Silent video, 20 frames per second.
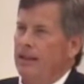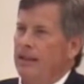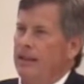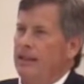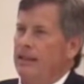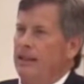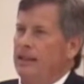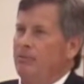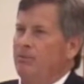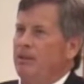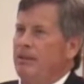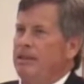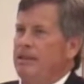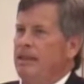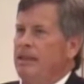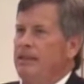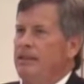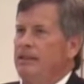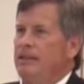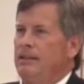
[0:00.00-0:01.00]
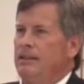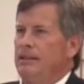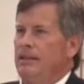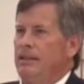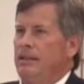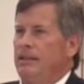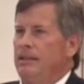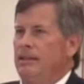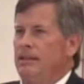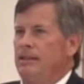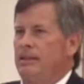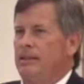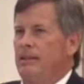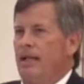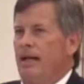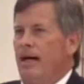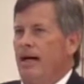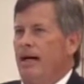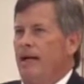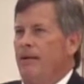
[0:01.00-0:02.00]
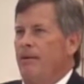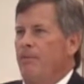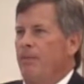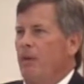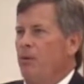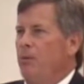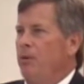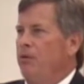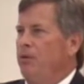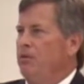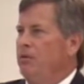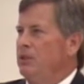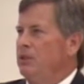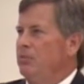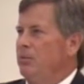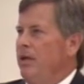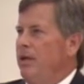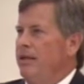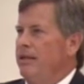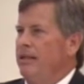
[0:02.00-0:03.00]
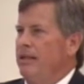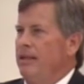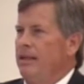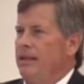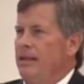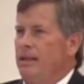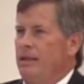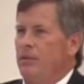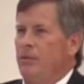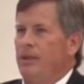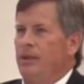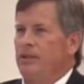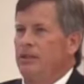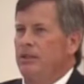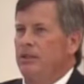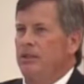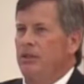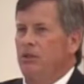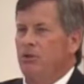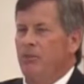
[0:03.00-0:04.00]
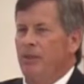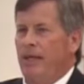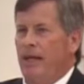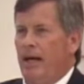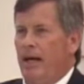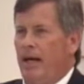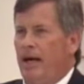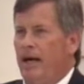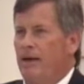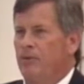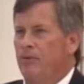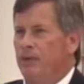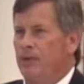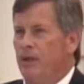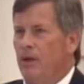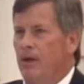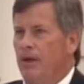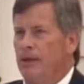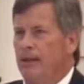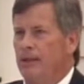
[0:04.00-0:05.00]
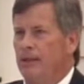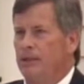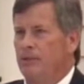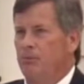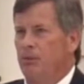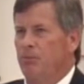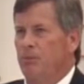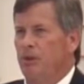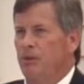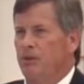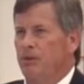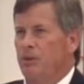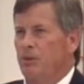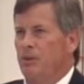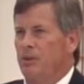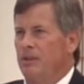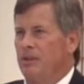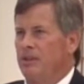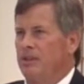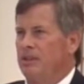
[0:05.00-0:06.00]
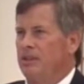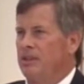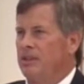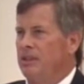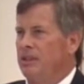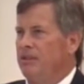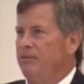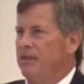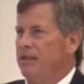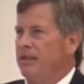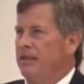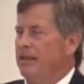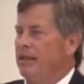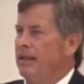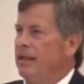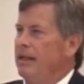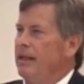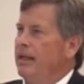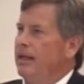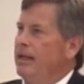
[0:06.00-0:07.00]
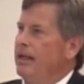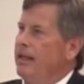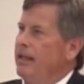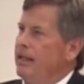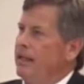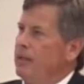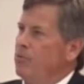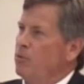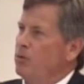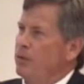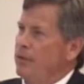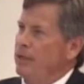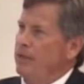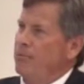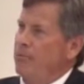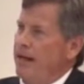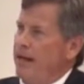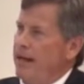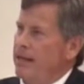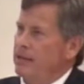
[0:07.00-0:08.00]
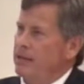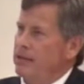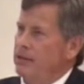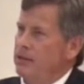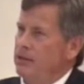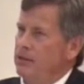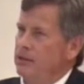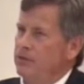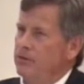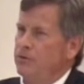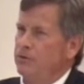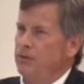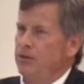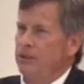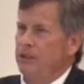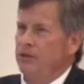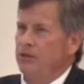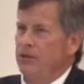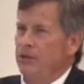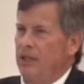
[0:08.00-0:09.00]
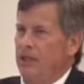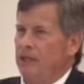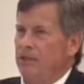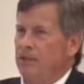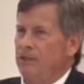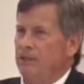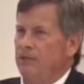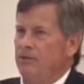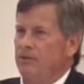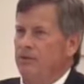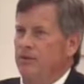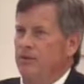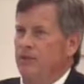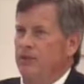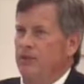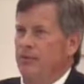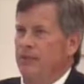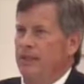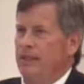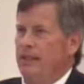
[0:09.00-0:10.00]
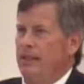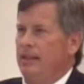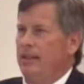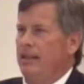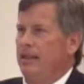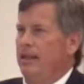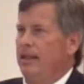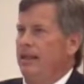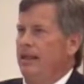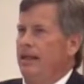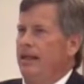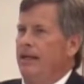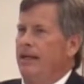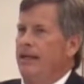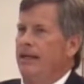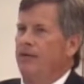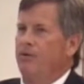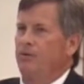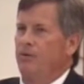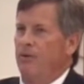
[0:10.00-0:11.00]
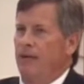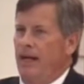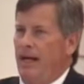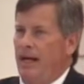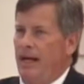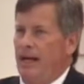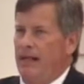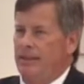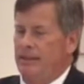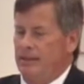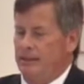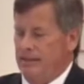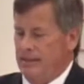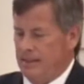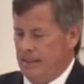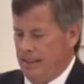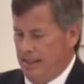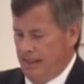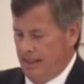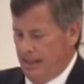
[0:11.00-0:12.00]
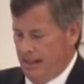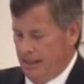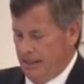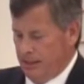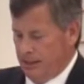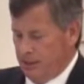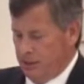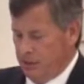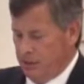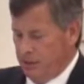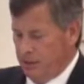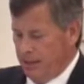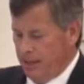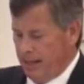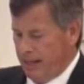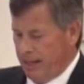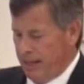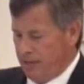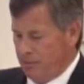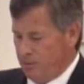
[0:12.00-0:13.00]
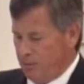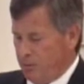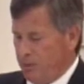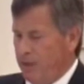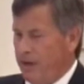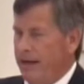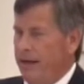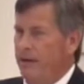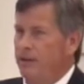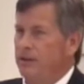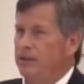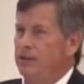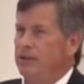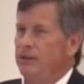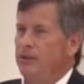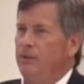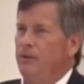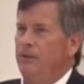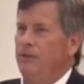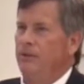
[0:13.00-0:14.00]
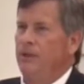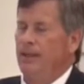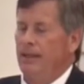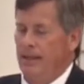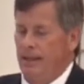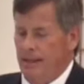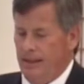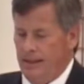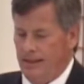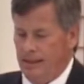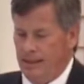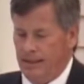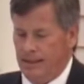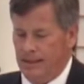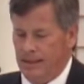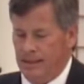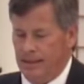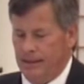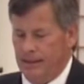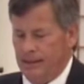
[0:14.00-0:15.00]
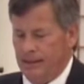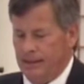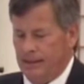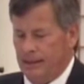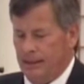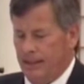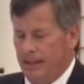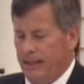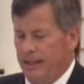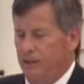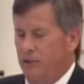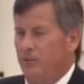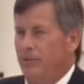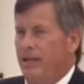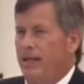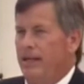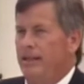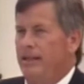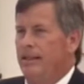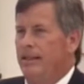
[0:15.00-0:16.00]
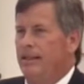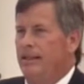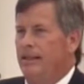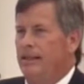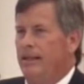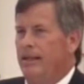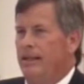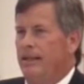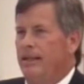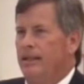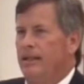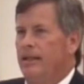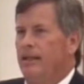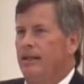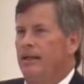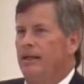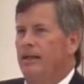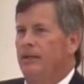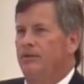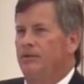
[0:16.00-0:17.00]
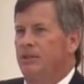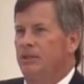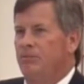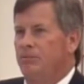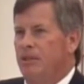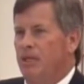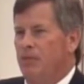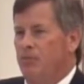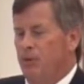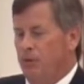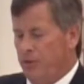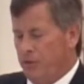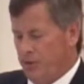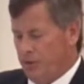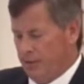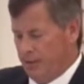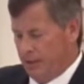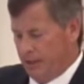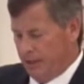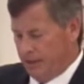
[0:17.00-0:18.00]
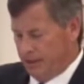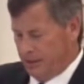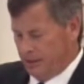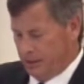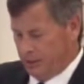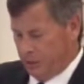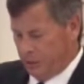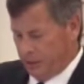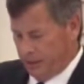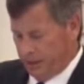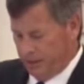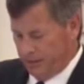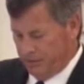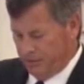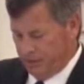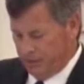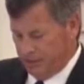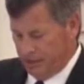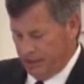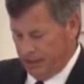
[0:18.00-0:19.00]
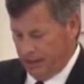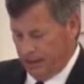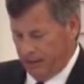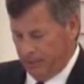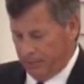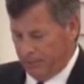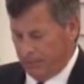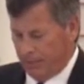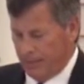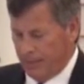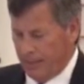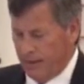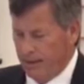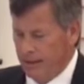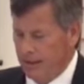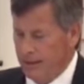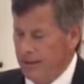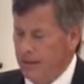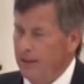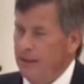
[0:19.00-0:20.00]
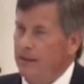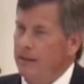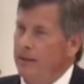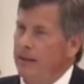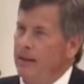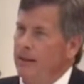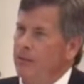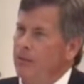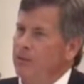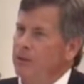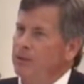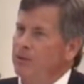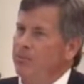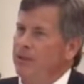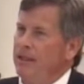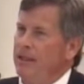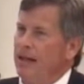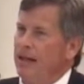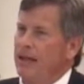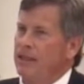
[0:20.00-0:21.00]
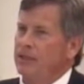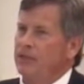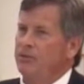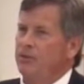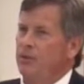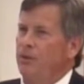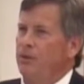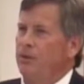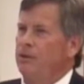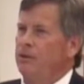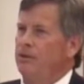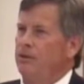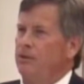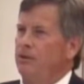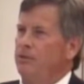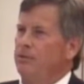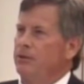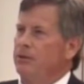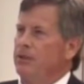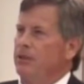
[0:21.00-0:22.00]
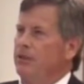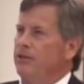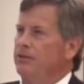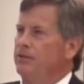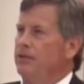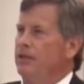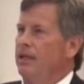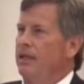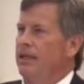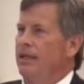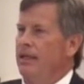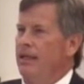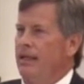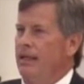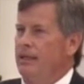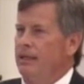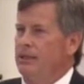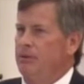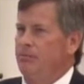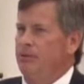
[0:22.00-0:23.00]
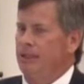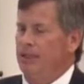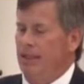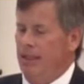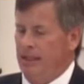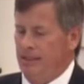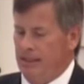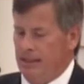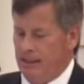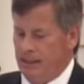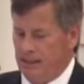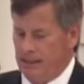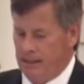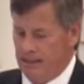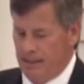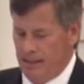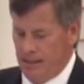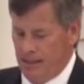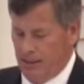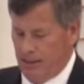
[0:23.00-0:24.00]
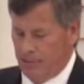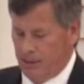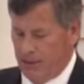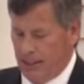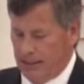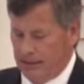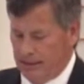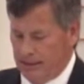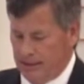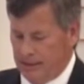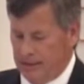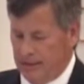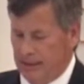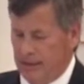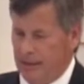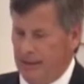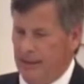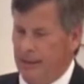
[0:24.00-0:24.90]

The expectation is that we would respond to any questions you may have regarding this proposed ordinance this evening, and then bring it back to you for introduction and first reading, and then for an action, and to do that prior to the assigned or mandated date of September 30th, 2015. Now, what's being asked for in terms of expedited processing,